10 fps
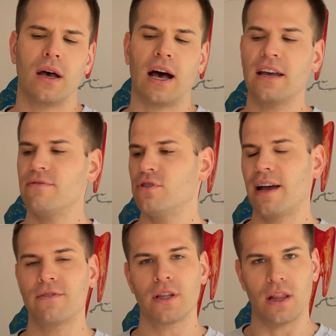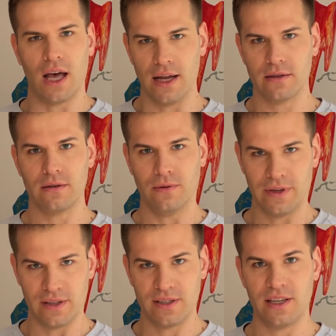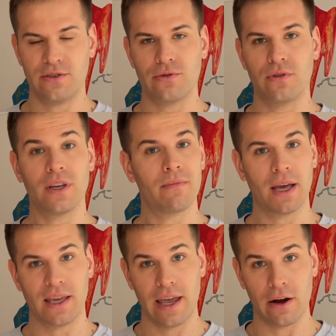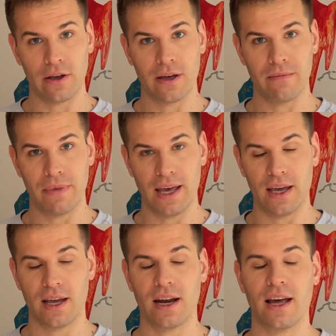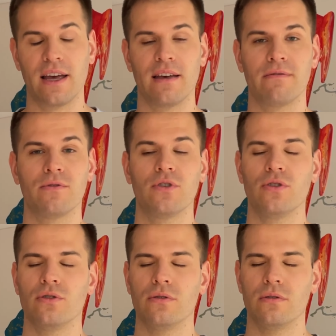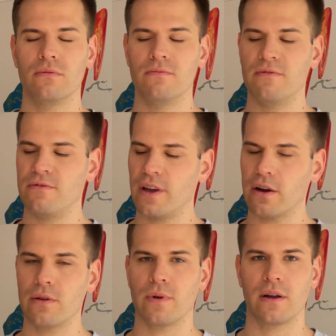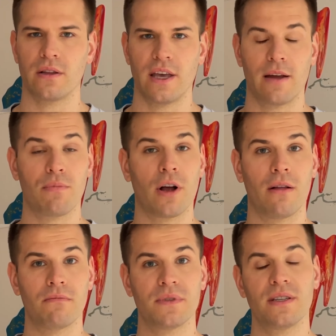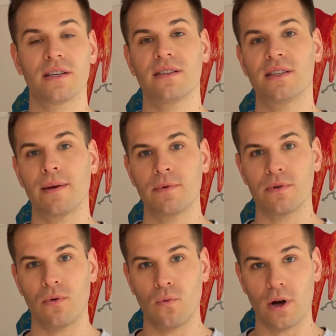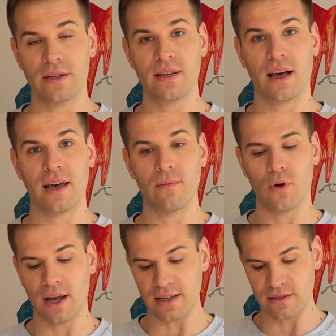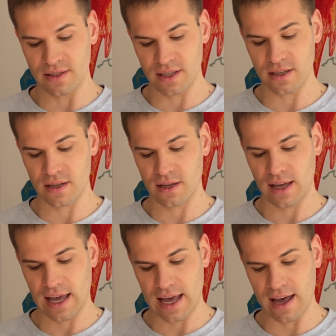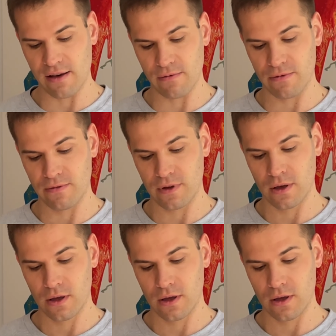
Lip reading: I've traveled a lot with a Ttool in my carry-on bag, and I have very rarely had problems, except one time where I did have,